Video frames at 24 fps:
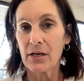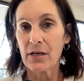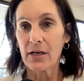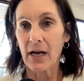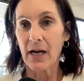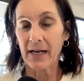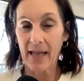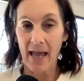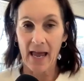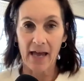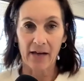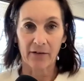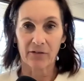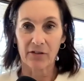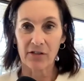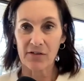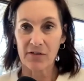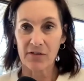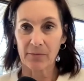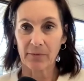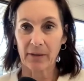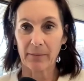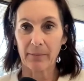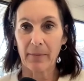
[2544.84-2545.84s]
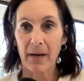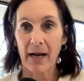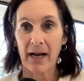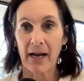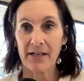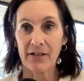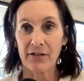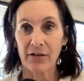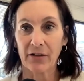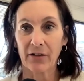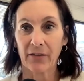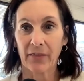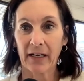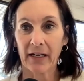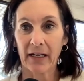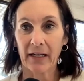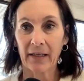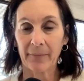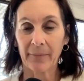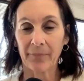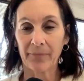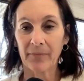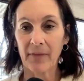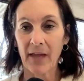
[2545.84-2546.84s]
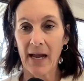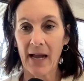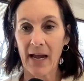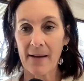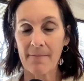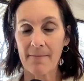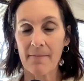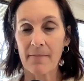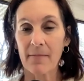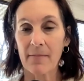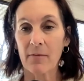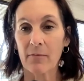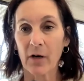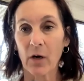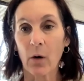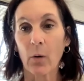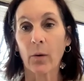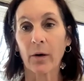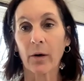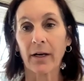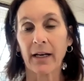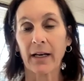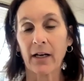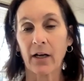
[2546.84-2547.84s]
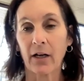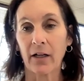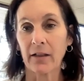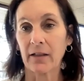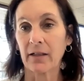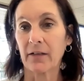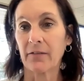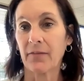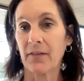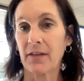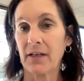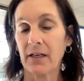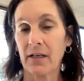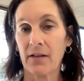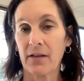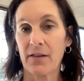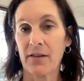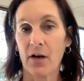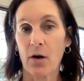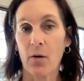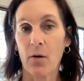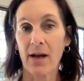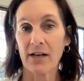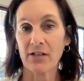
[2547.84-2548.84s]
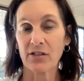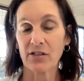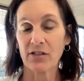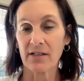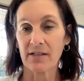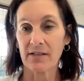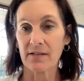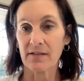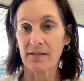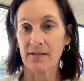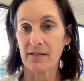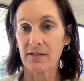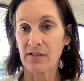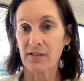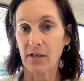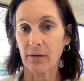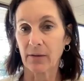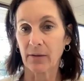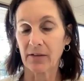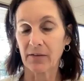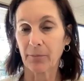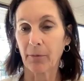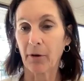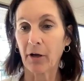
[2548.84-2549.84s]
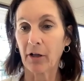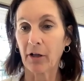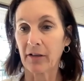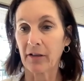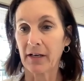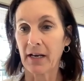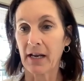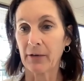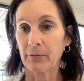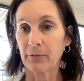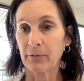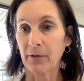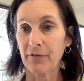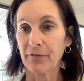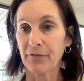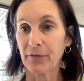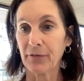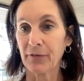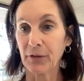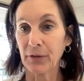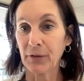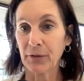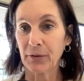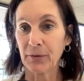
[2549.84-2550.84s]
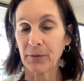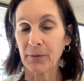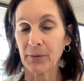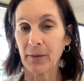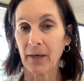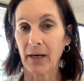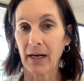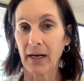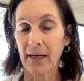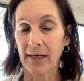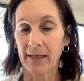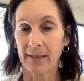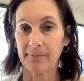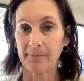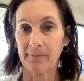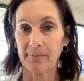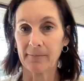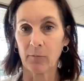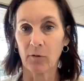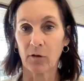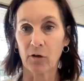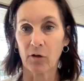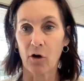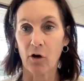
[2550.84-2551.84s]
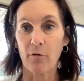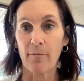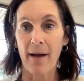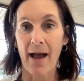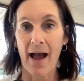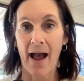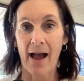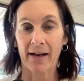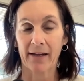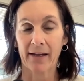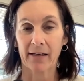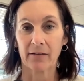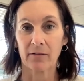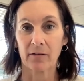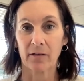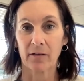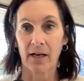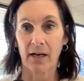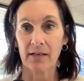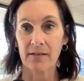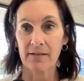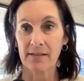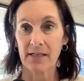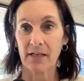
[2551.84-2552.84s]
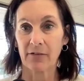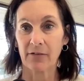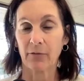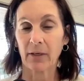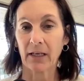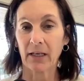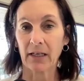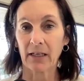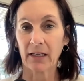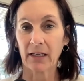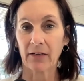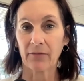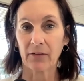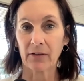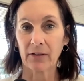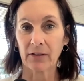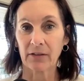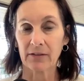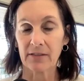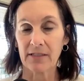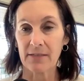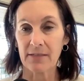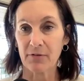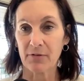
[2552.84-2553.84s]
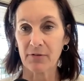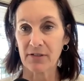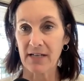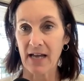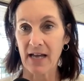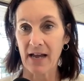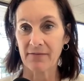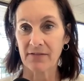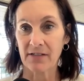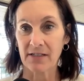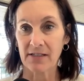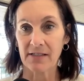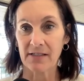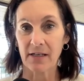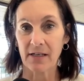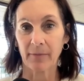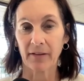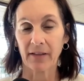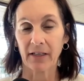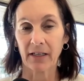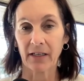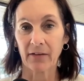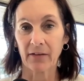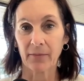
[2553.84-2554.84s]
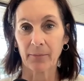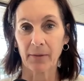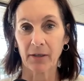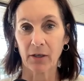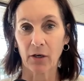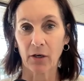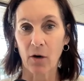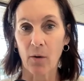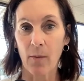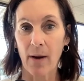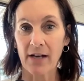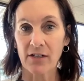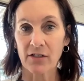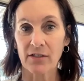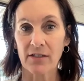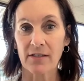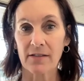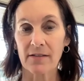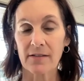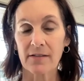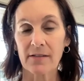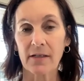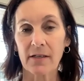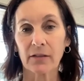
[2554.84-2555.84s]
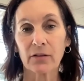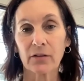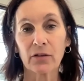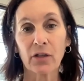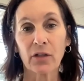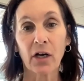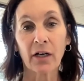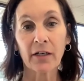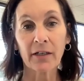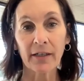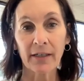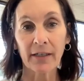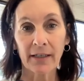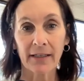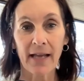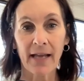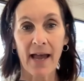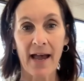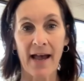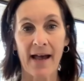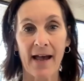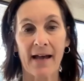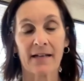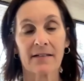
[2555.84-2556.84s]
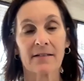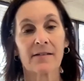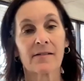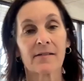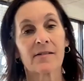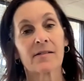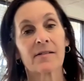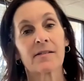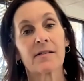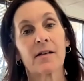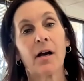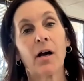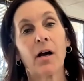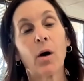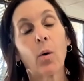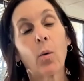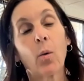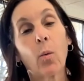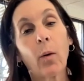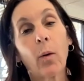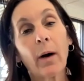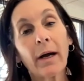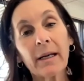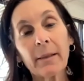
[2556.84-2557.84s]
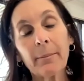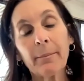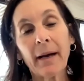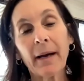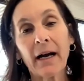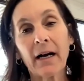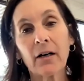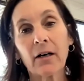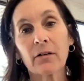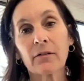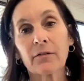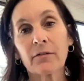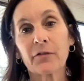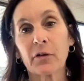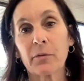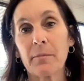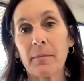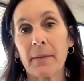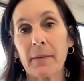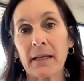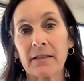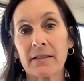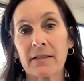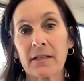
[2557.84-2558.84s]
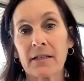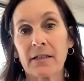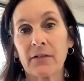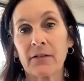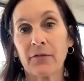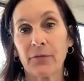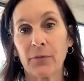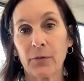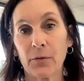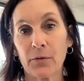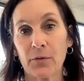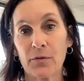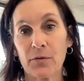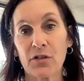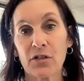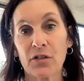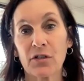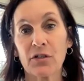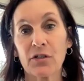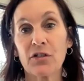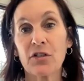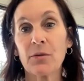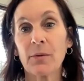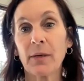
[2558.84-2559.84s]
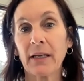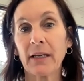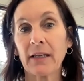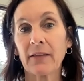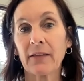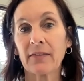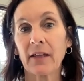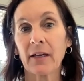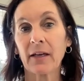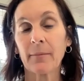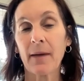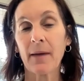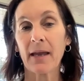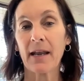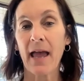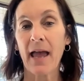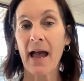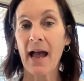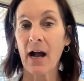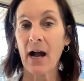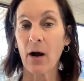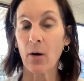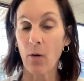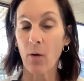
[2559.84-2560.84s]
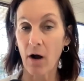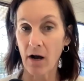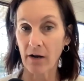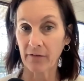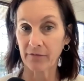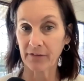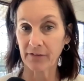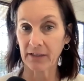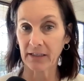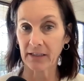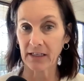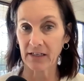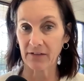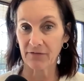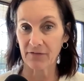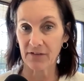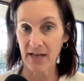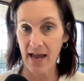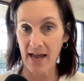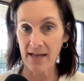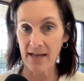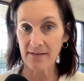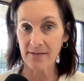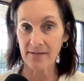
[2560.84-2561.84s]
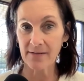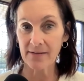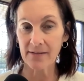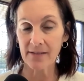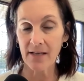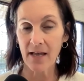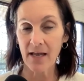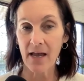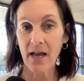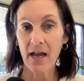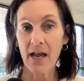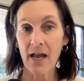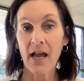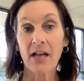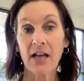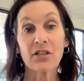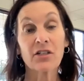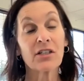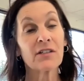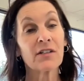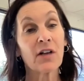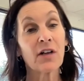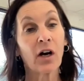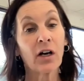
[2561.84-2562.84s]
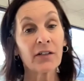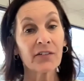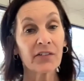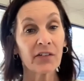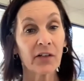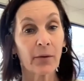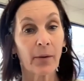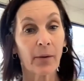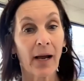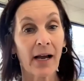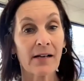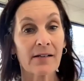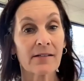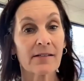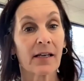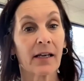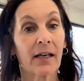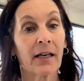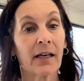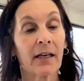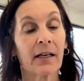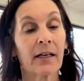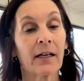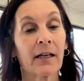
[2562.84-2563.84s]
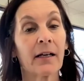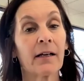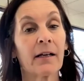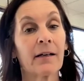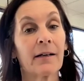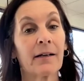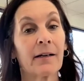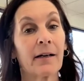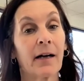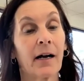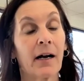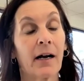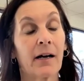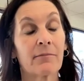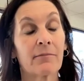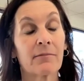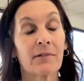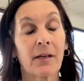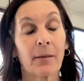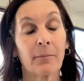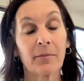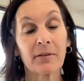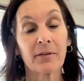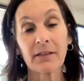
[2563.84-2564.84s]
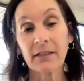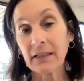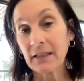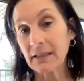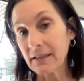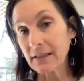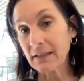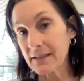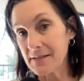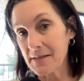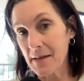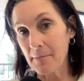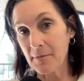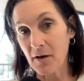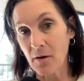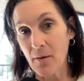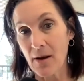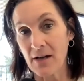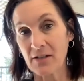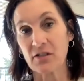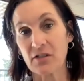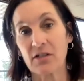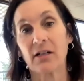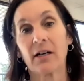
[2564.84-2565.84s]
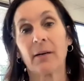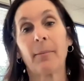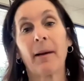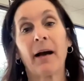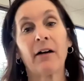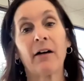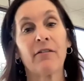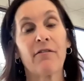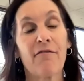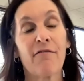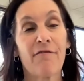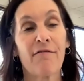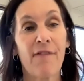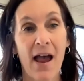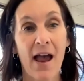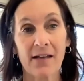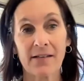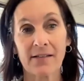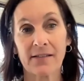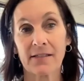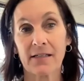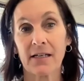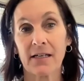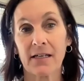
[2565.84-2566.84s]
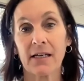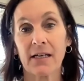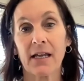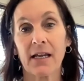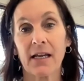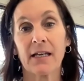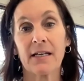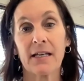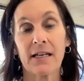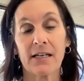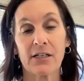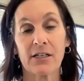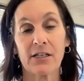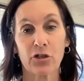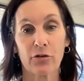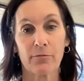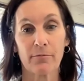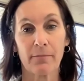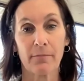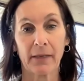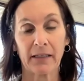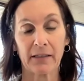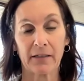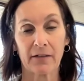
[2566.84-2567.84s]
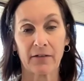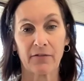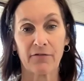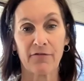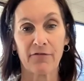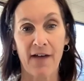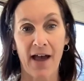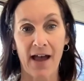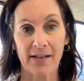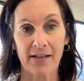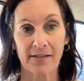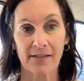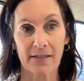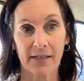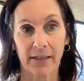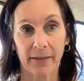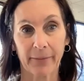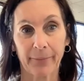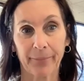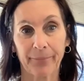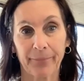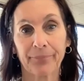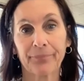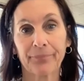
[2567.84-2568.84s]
Again, just a reminder that I'm recording all of the questions, and so as Paula and I review, we'll go back and see if we can give a little deeper dive to some of these bigger questions. Lauren asks, "What about fermented foods? Should you eat them, and how often, if yes?" And she's also asking a completely separate question about fasting and intermittent fasting.